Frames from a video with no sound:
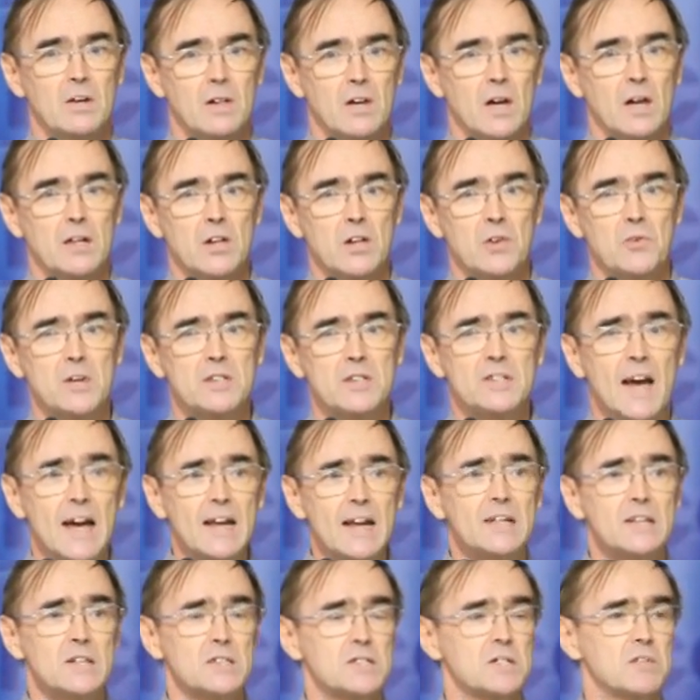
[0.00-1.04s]
and your
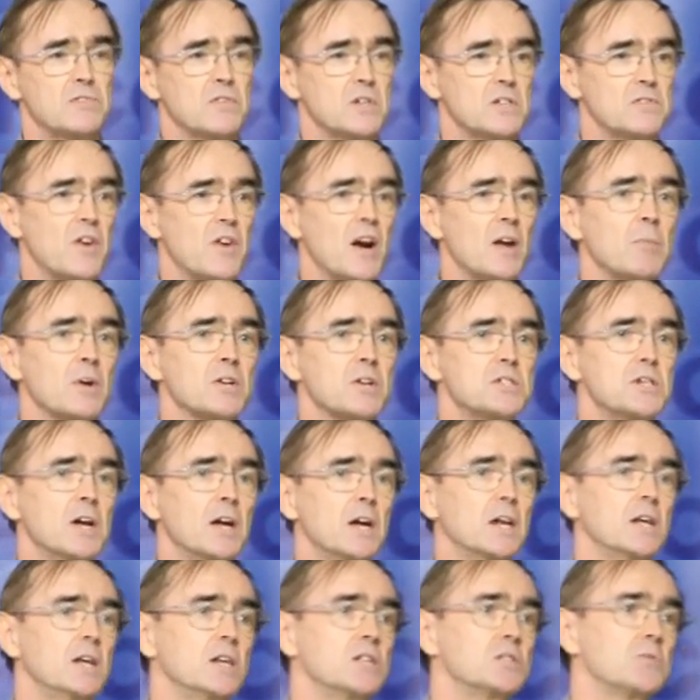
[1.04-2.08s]
intent is very much
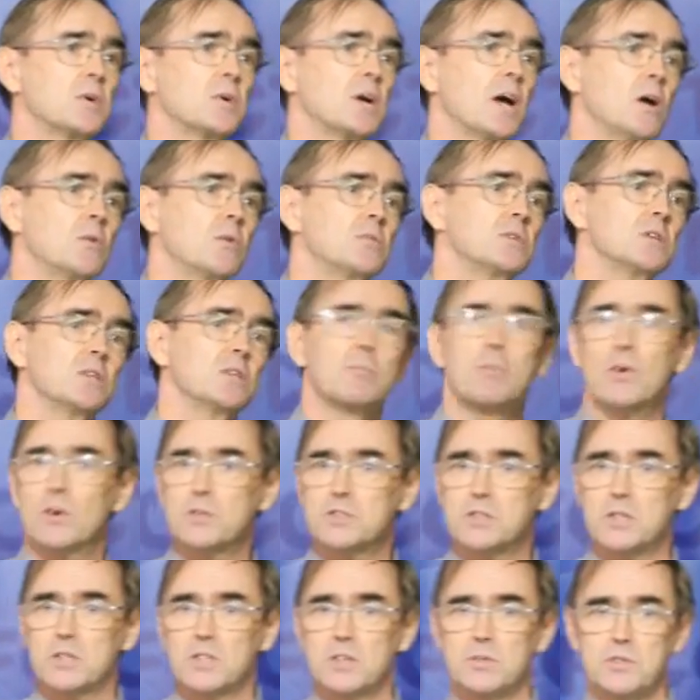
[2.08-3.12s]
taken into account in the
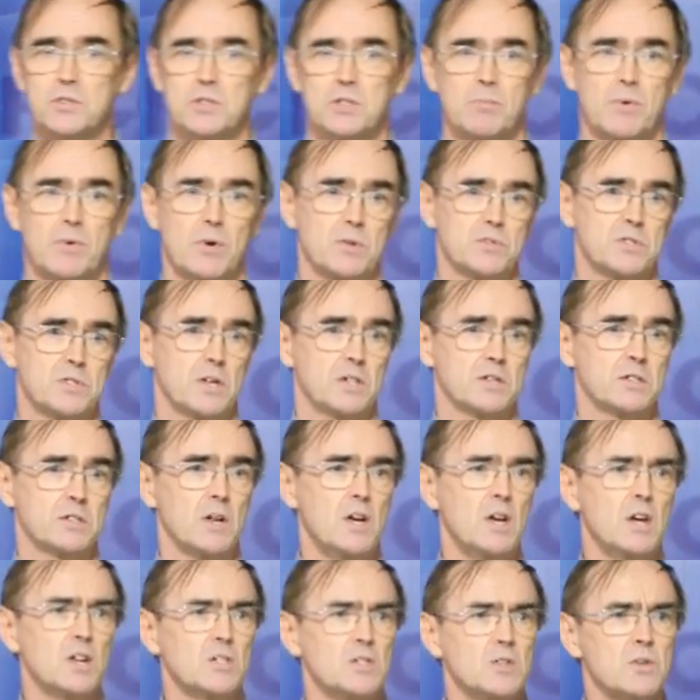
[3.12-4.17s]
prosecution process?
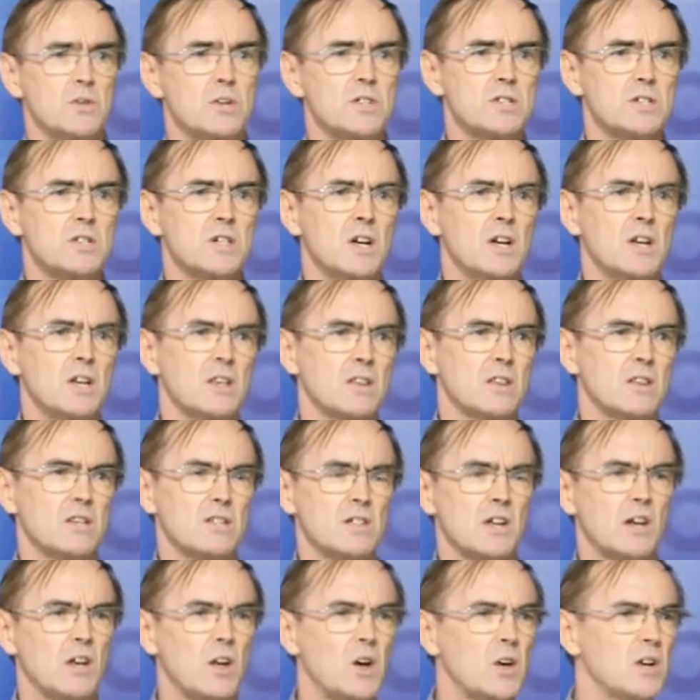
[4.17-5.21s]
So there's
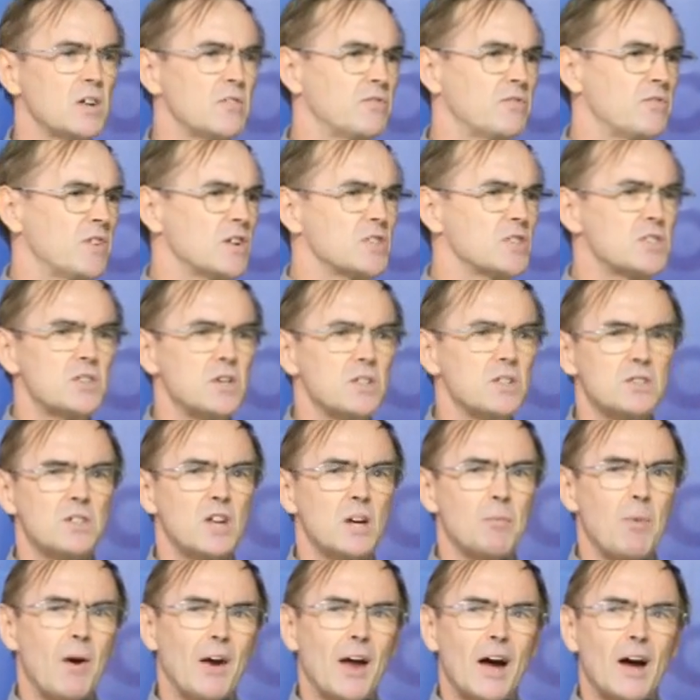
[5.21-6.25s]
a lot of uncertainty
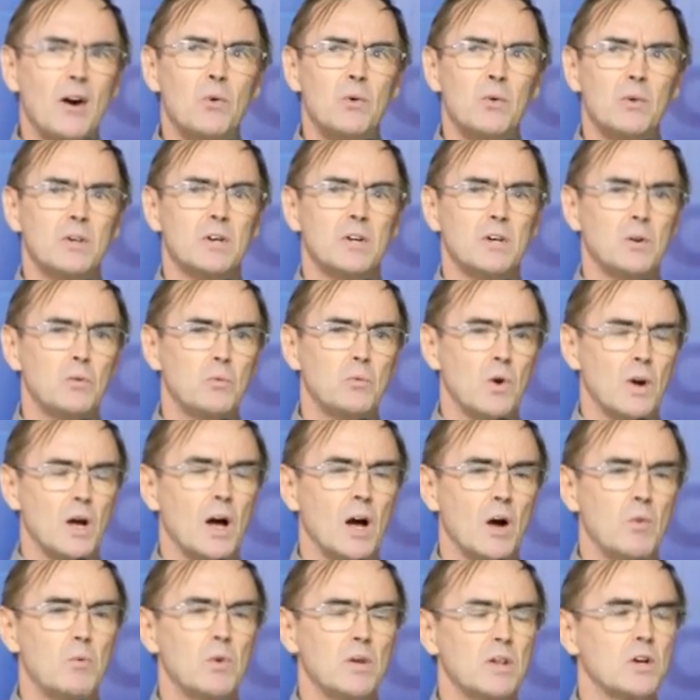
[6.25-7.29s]
about
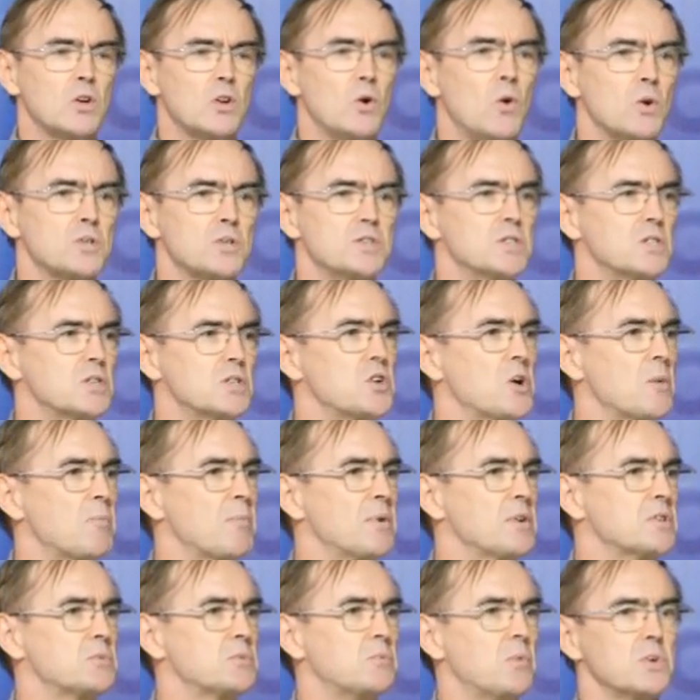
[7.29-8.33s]
how will the court
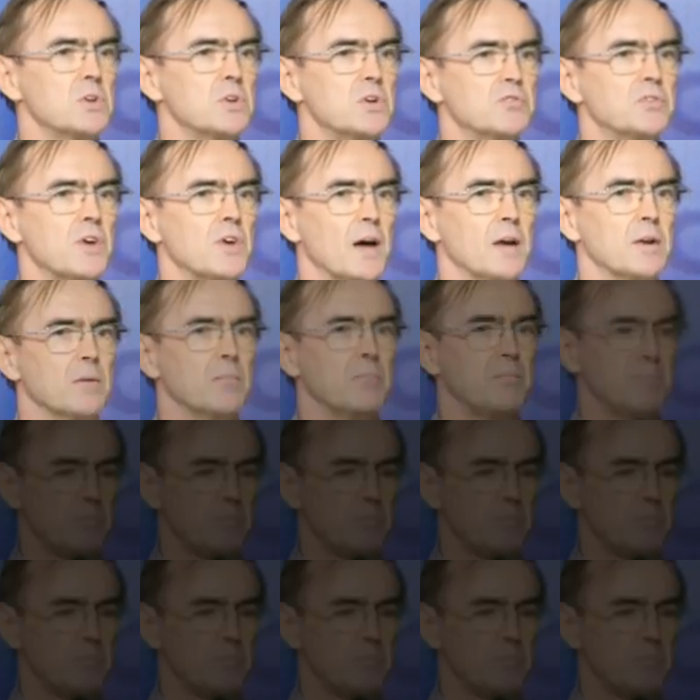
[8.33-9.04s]
interpret what you've done.